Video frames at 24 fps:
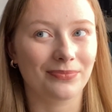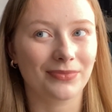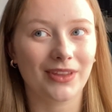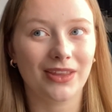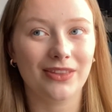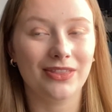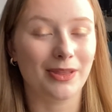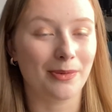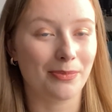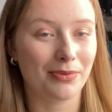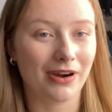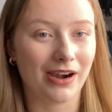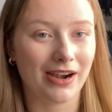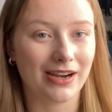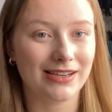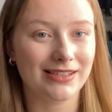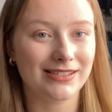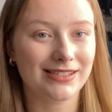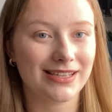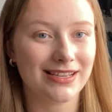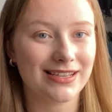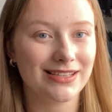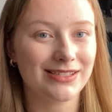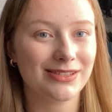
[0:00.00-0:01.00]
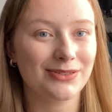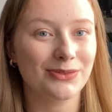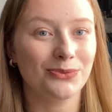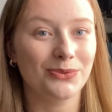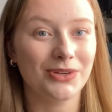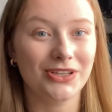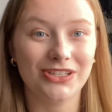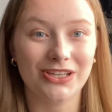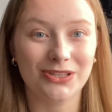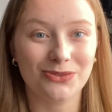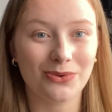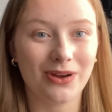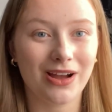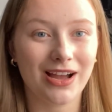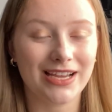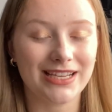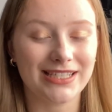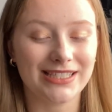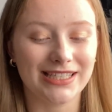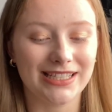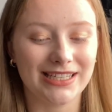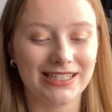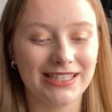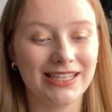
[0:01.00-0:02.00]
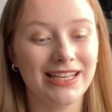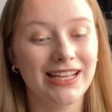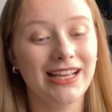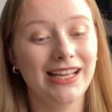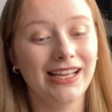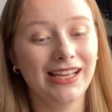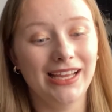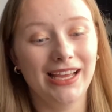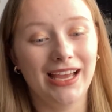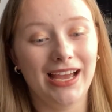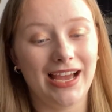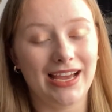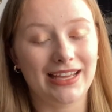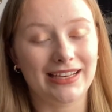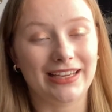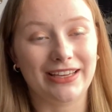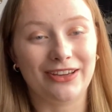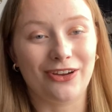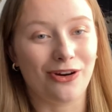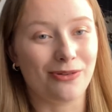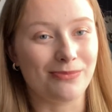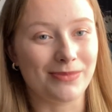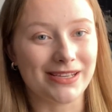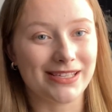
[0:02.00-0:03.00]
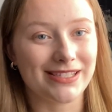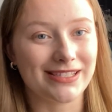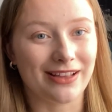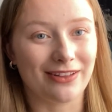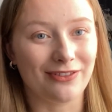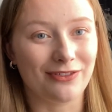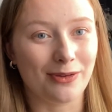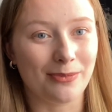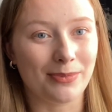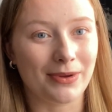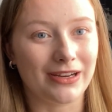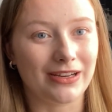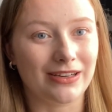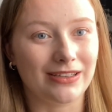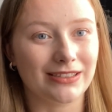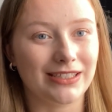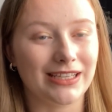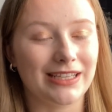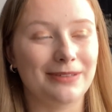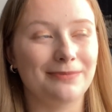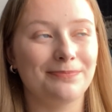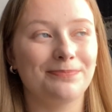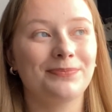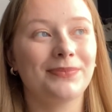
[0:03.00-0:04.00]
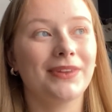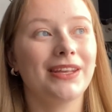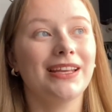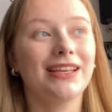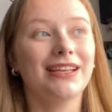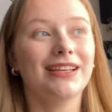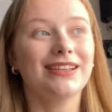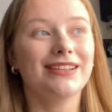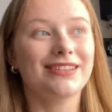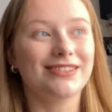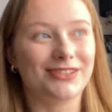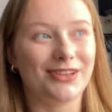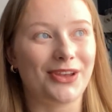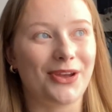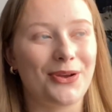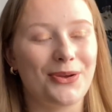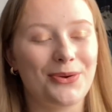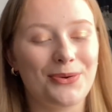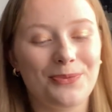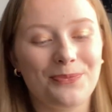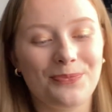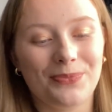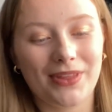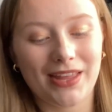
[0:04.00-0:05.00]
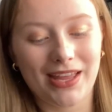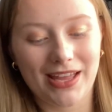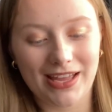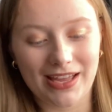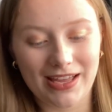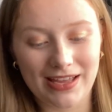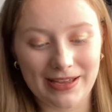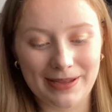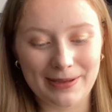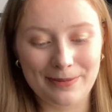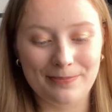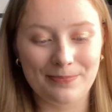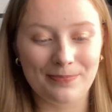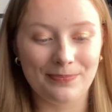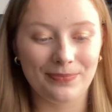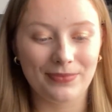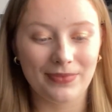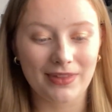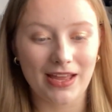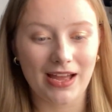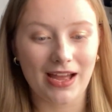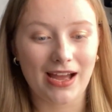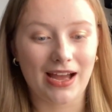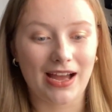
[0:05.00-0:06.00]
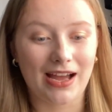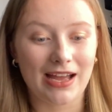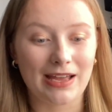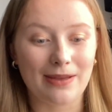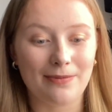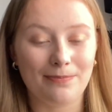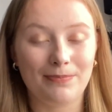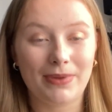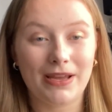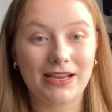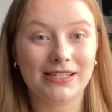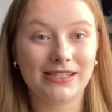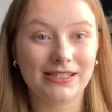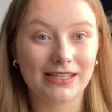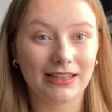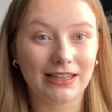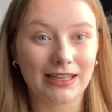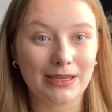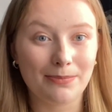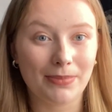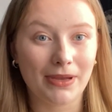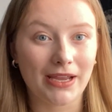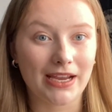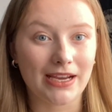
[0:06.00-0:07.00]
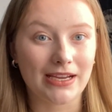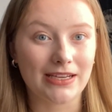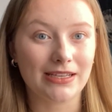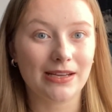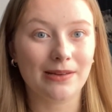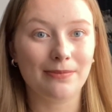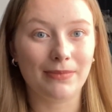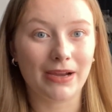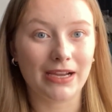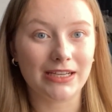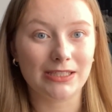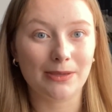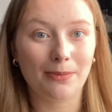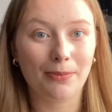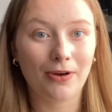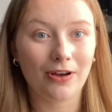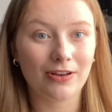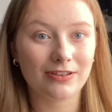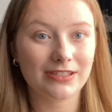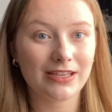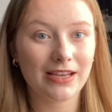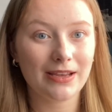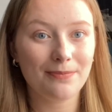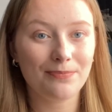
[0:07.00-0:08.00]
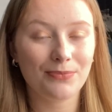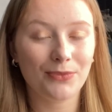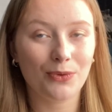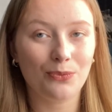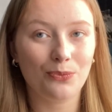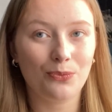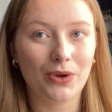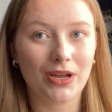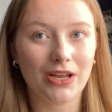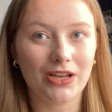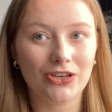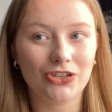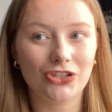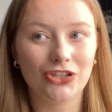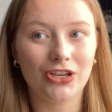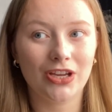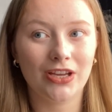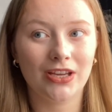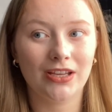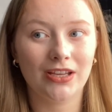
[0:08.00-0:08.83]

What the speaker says: the prices, which is what I did, and I got myself a bargain. So I basically paid my deposit, which